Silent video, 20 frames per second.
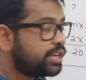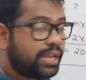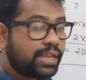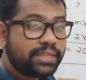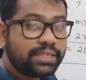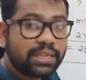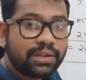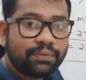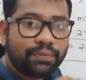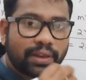
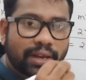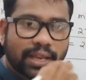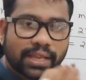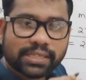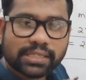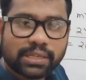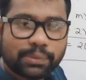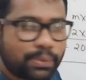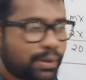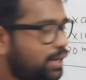Change in
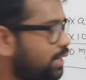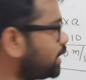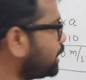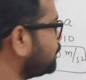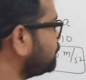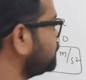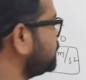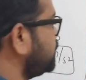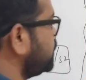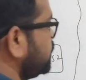velocity by
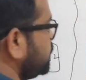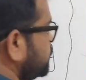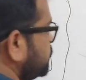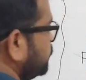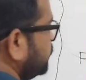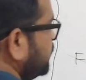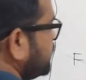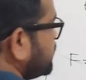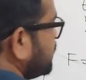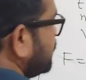time.
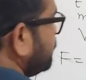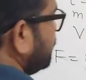So this